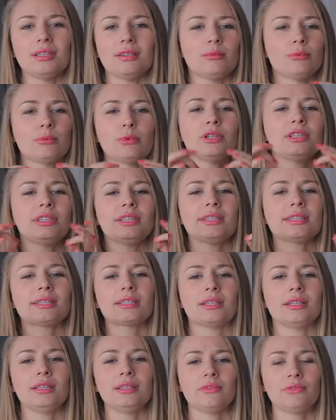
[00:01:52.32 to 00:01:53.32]
what
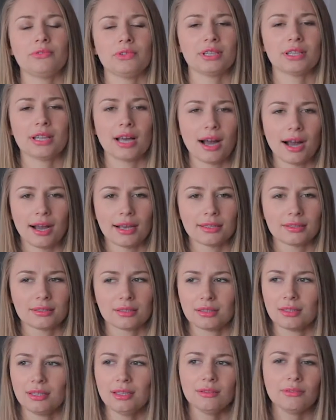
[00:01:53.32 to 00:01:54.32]
is infinite?
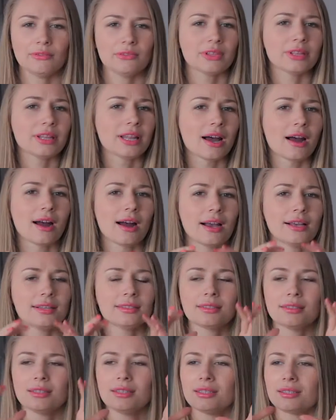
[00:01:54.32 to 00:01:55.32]

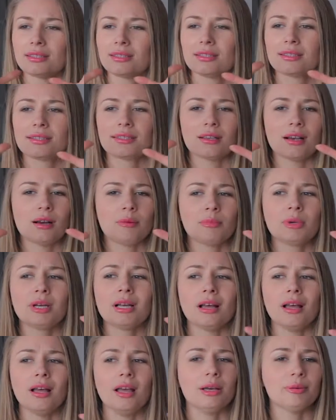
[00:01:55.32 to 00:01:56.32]
Infinite is
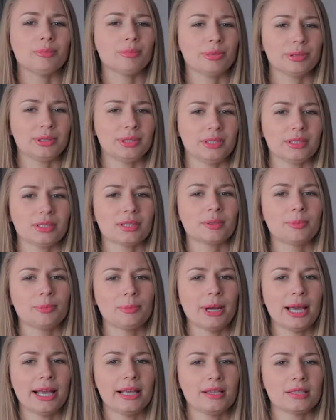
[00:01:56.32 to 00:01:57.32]
some empty
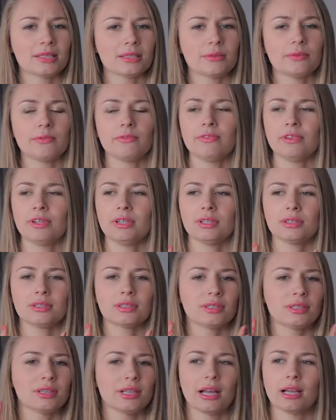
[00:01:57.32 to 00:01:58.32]
space
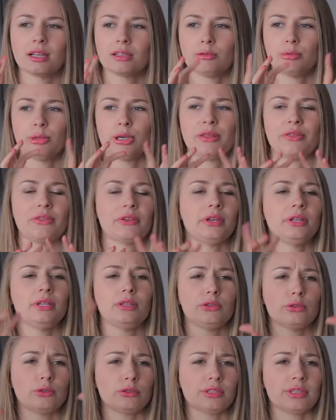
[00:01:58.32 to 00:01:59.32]
filled like with
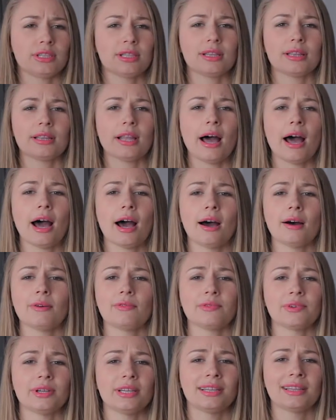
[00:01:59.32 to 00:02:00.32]
eternal
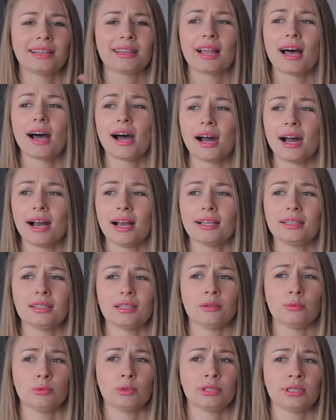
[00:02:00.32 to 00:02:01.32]
love and light
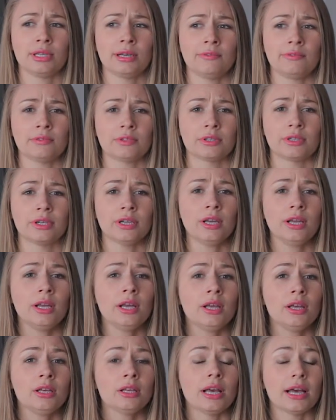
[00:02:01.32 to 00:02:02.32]
and whatever,
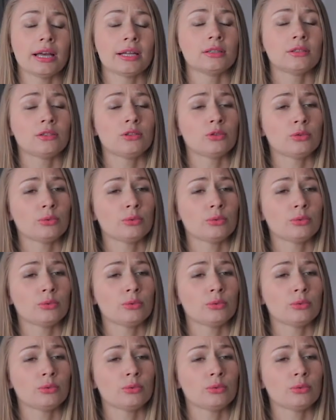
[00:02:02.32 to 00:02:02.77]
and